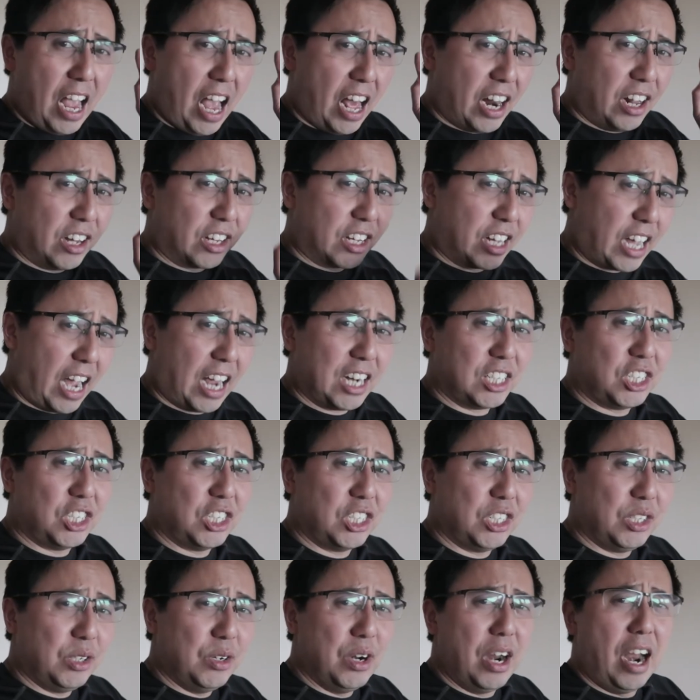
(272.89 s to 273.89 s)
And I'll catch
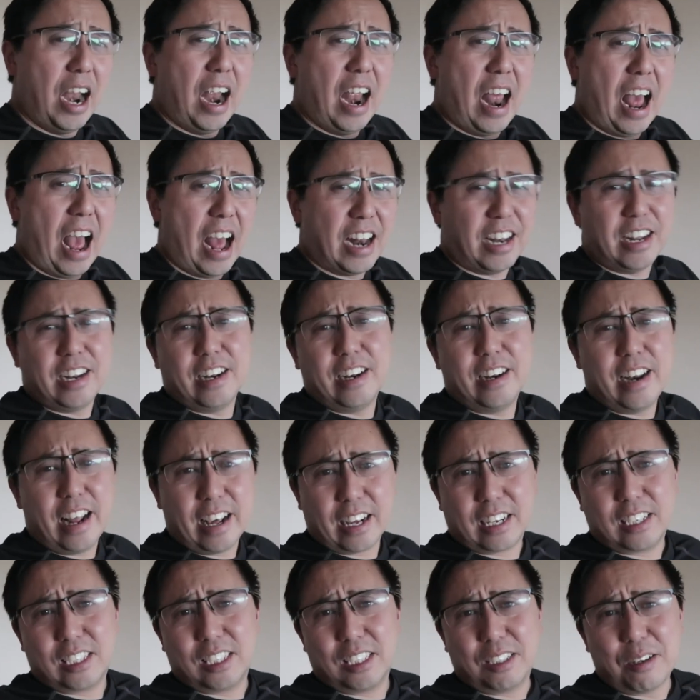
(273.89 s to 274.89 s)
you at the
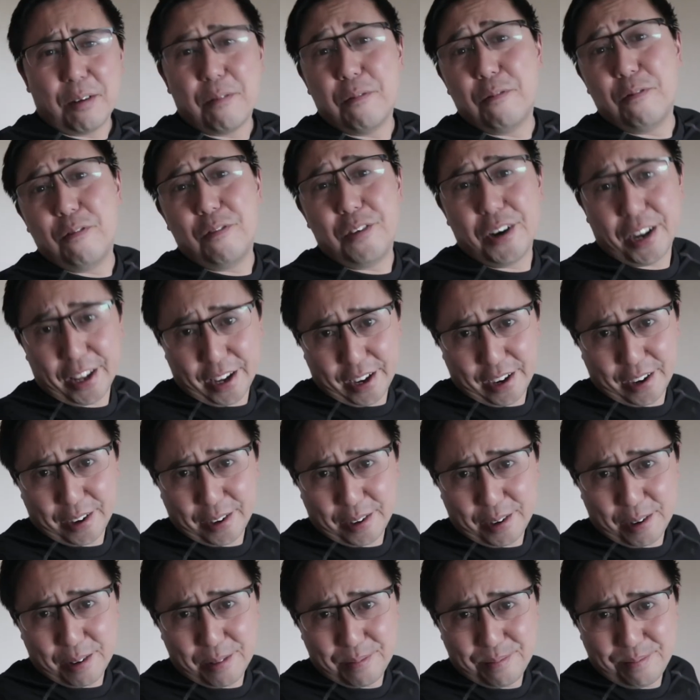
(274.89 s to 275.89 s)
next
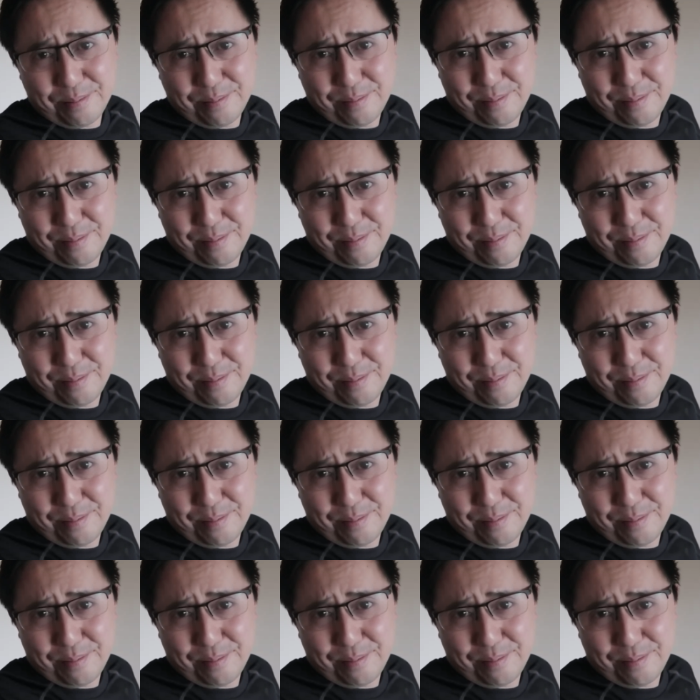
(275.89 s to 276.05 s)
video.